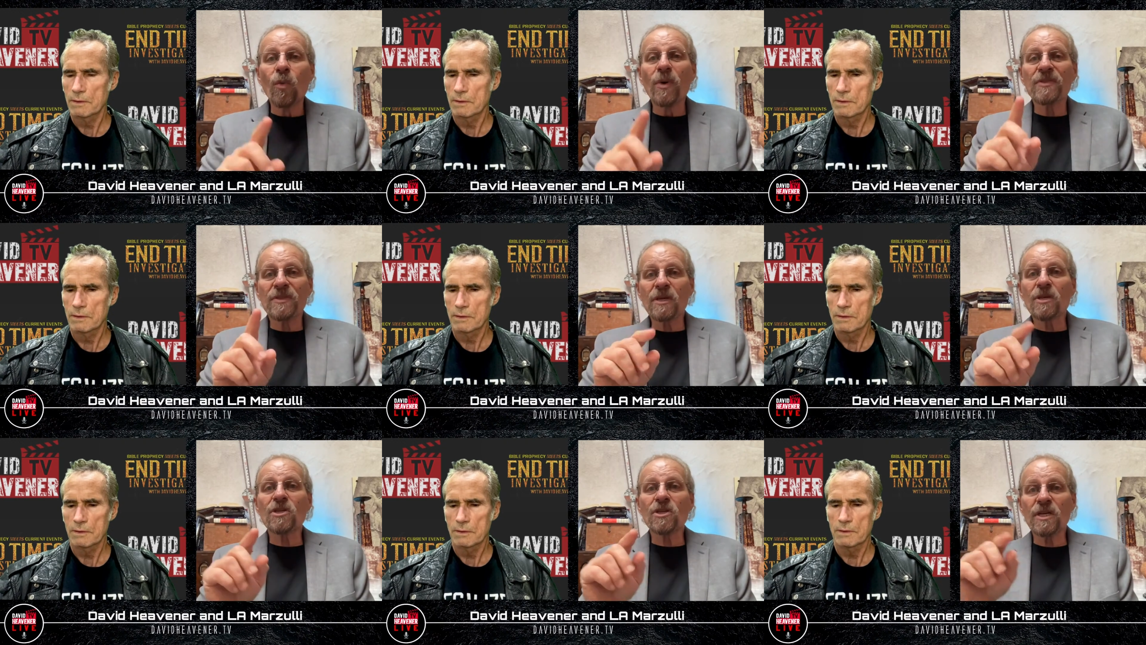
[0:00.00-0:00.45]

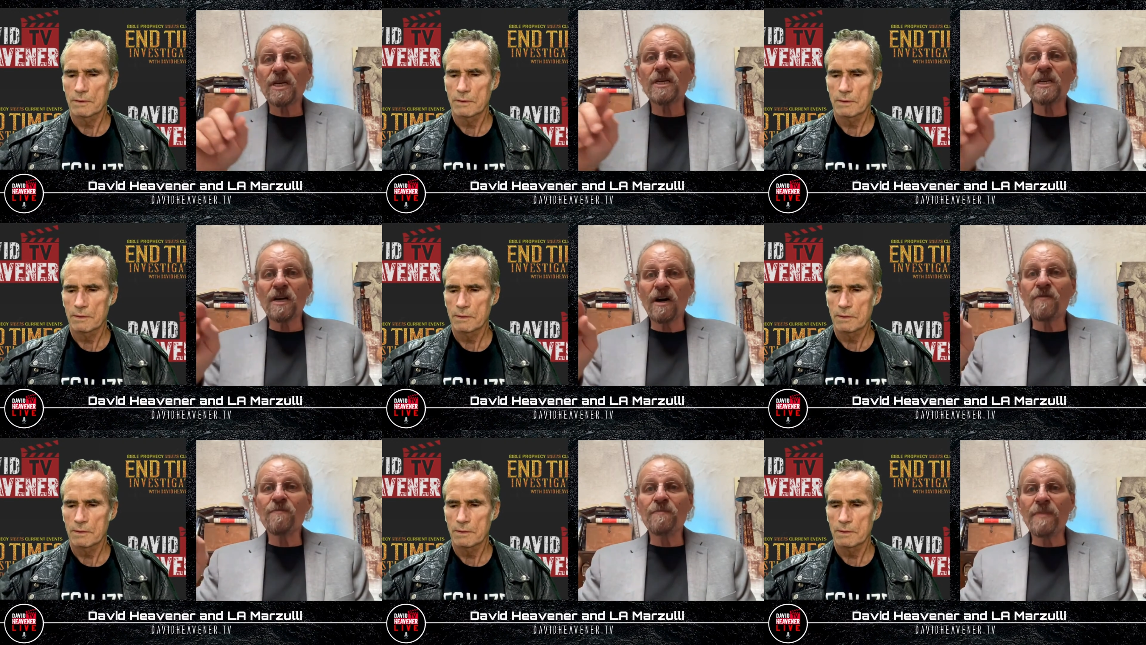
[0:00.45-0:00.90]
Speaker 1: with the
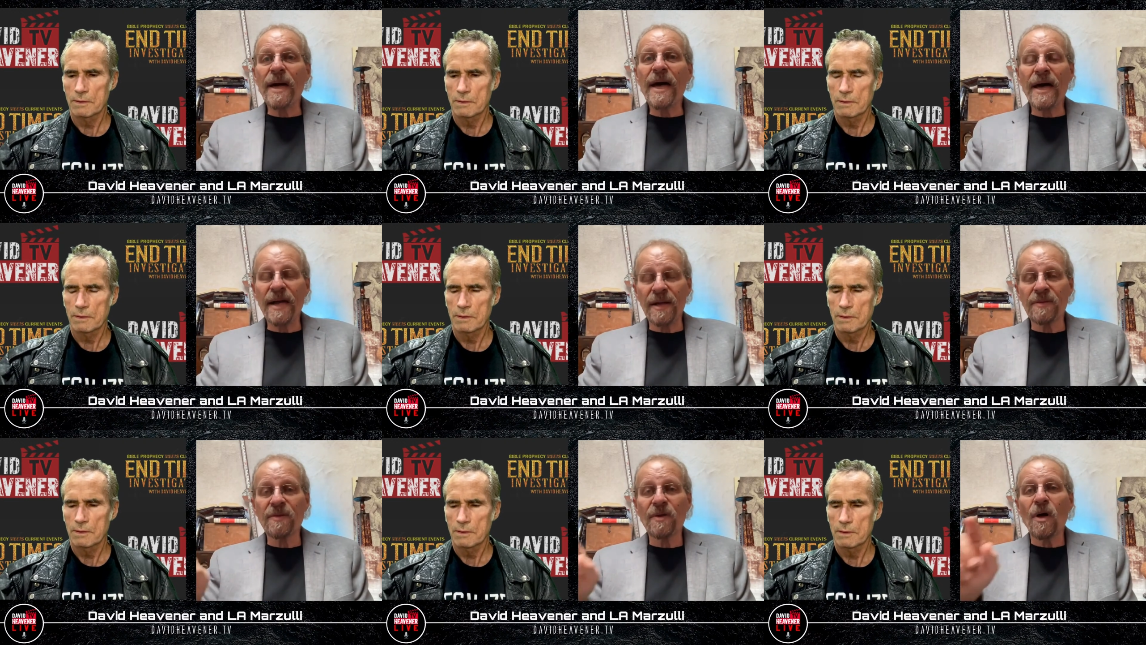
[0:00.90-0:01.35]
seed of
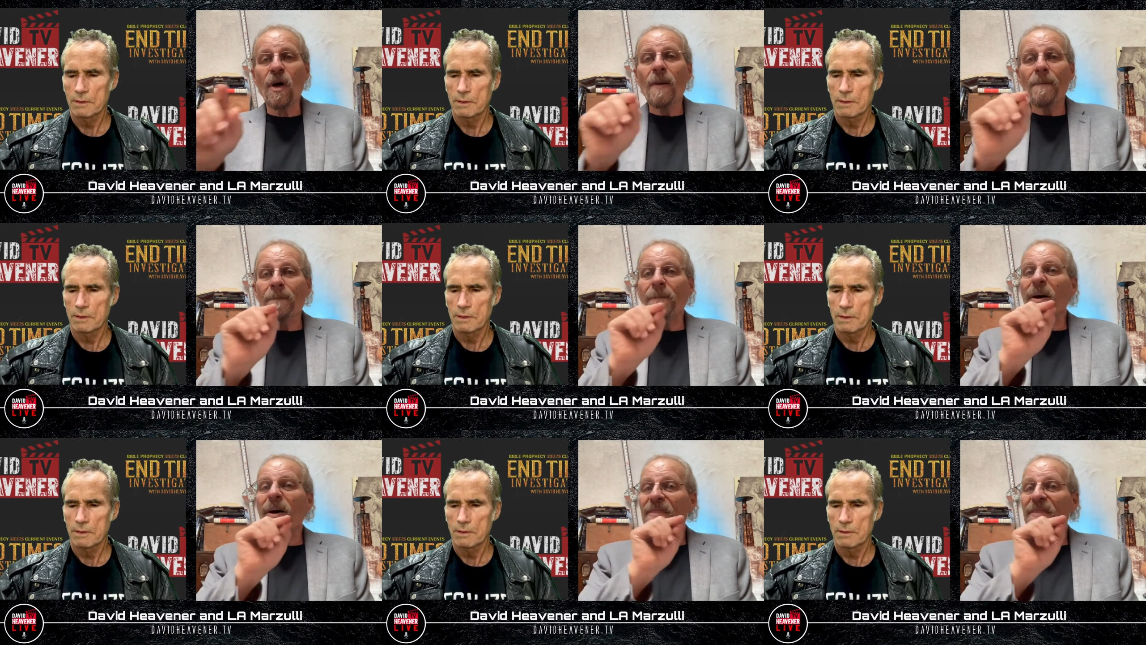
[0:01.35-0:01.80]
men,
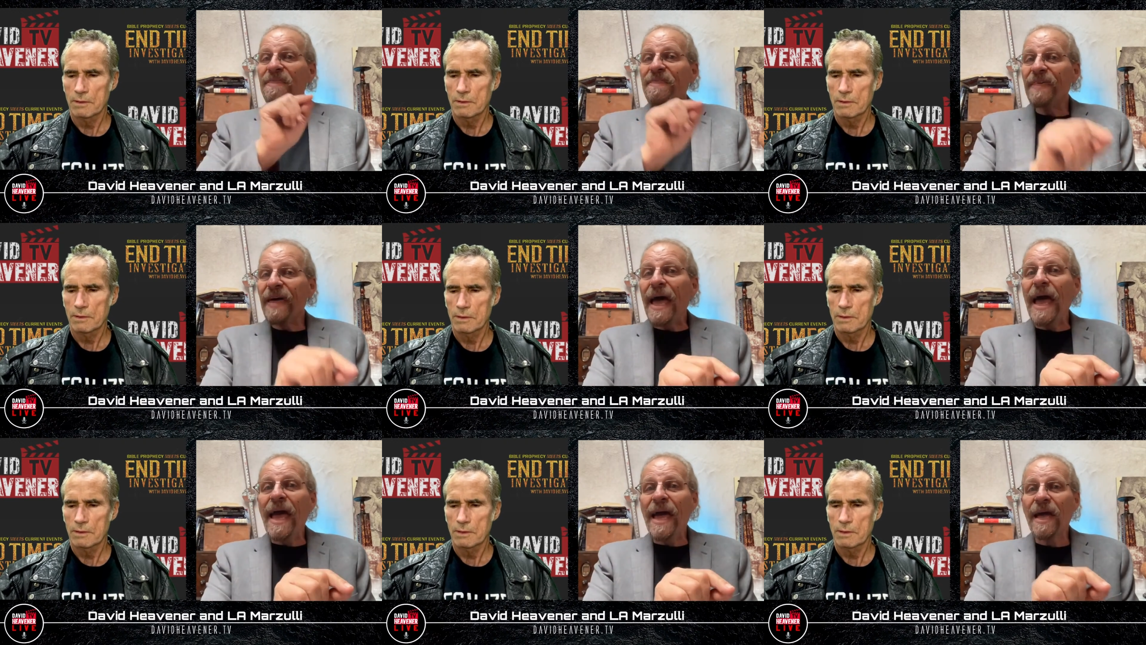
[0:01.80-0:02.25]
but
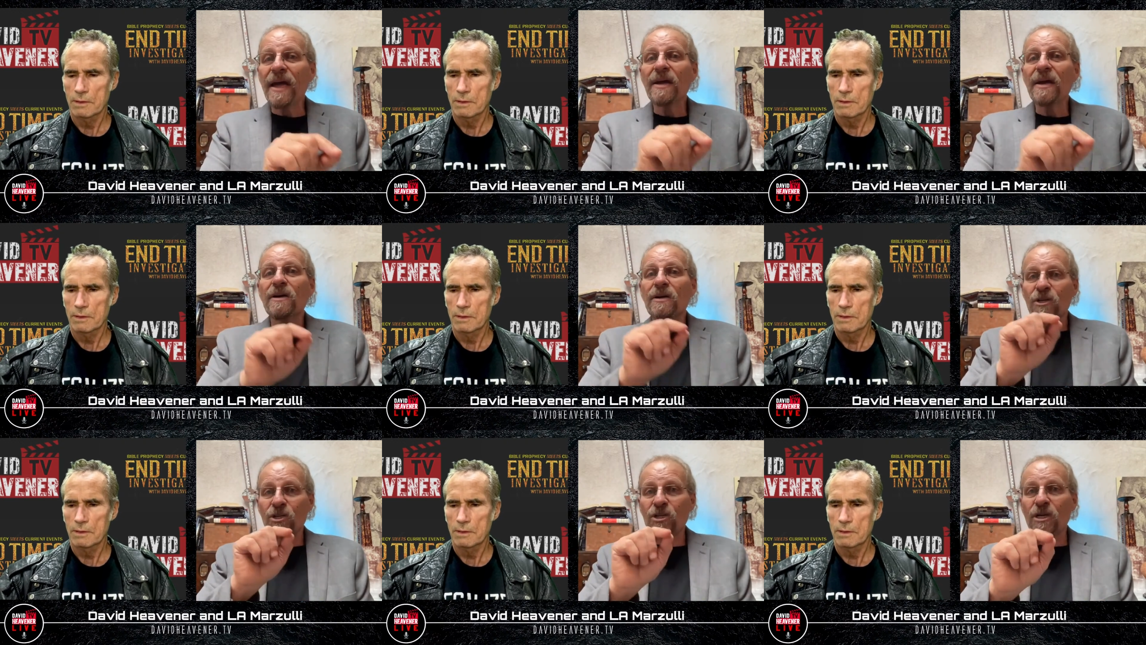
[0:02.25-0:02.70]

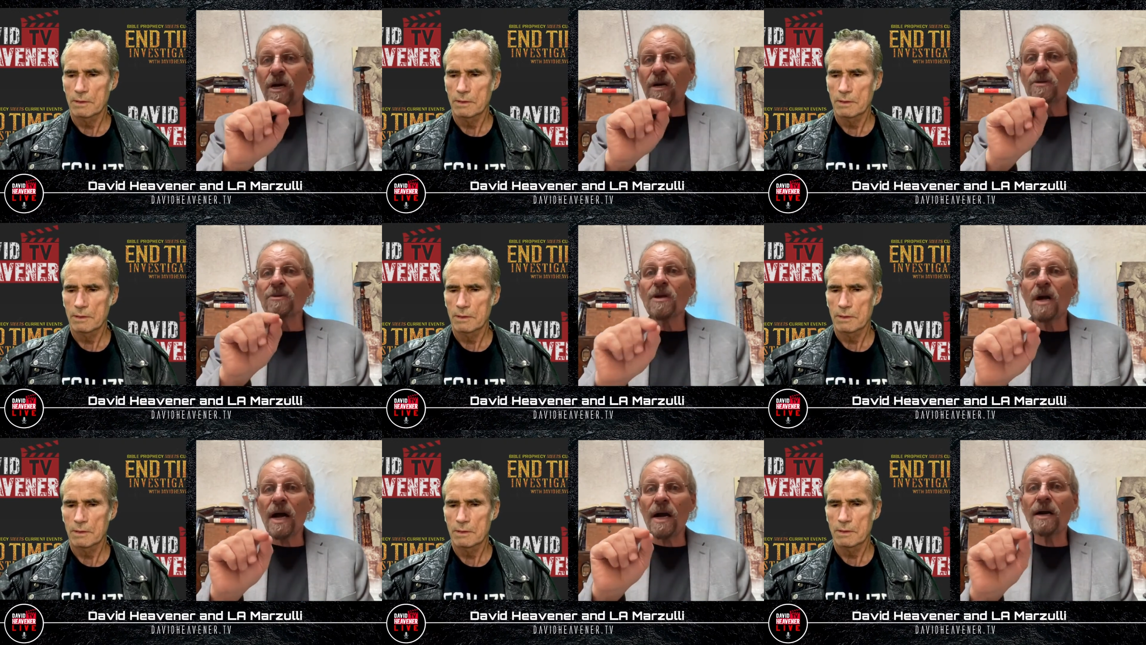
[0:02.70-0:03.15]
they
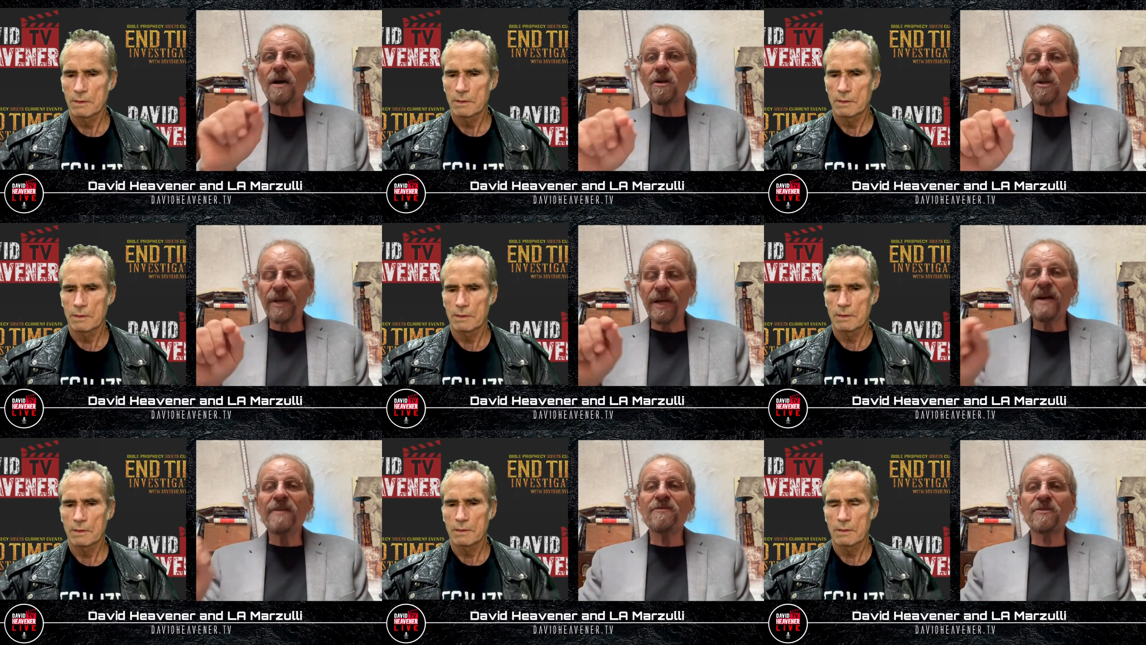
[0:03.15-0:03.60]
shall not
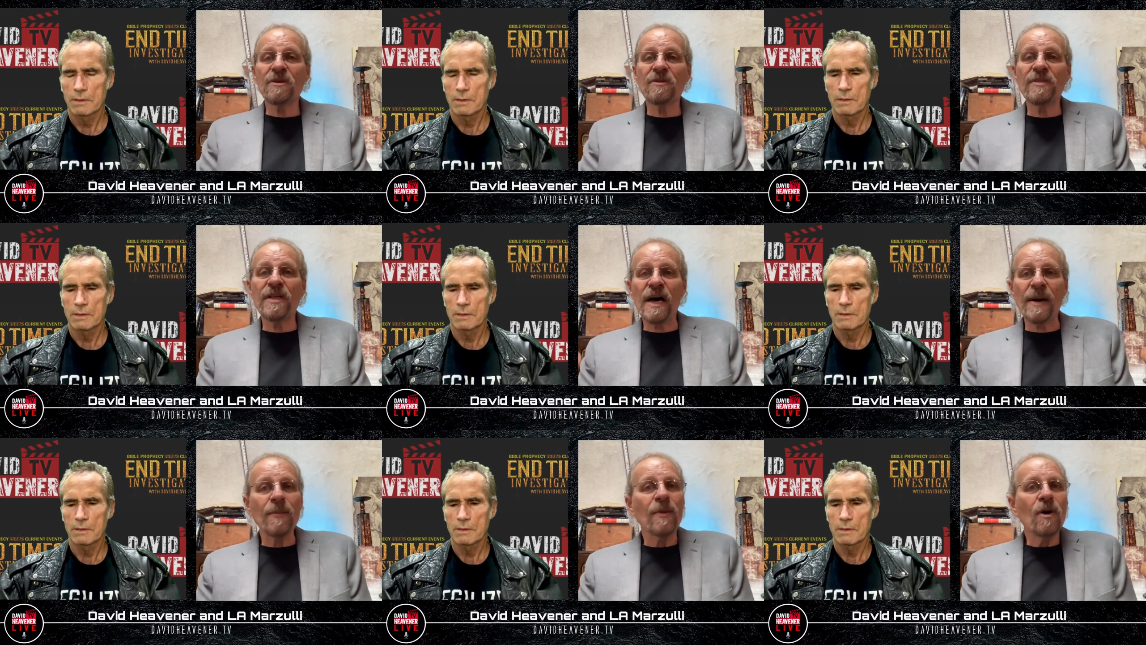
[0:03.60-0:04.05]
cleave to
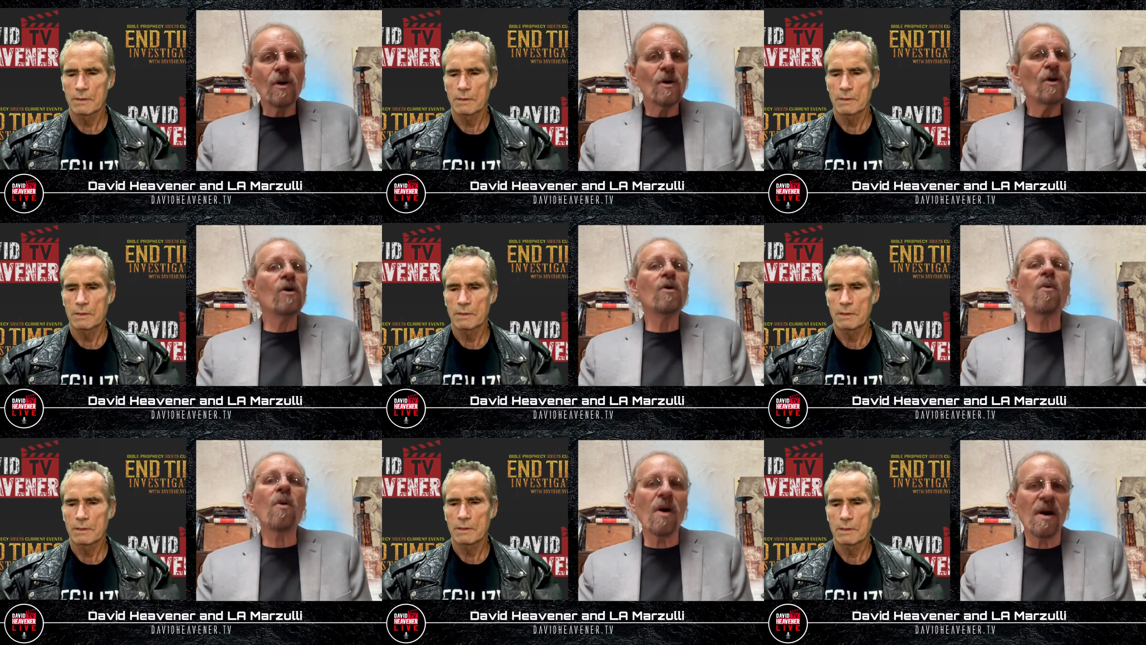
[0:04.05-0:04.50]
them.
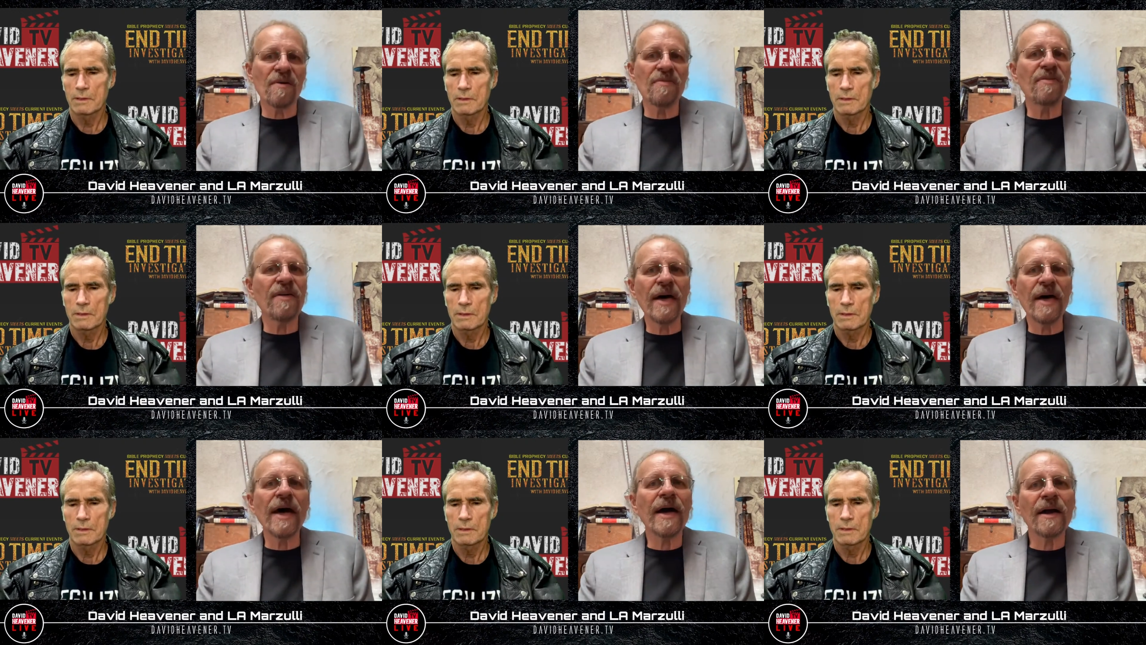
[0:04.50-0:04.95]
Who are
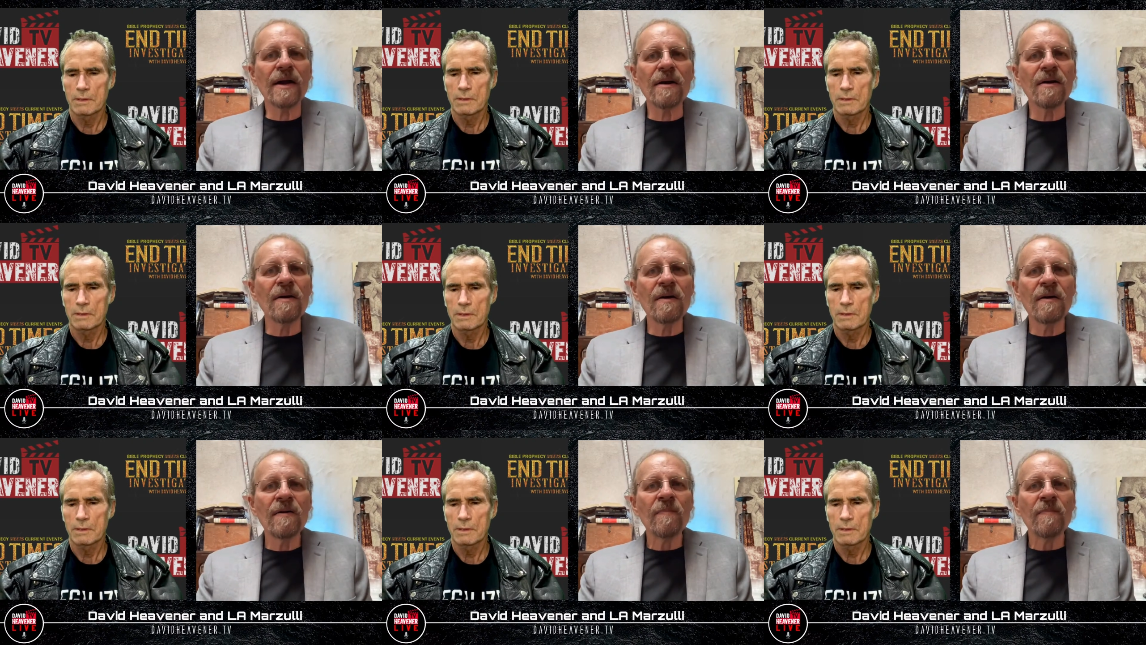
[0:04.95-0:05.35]
they?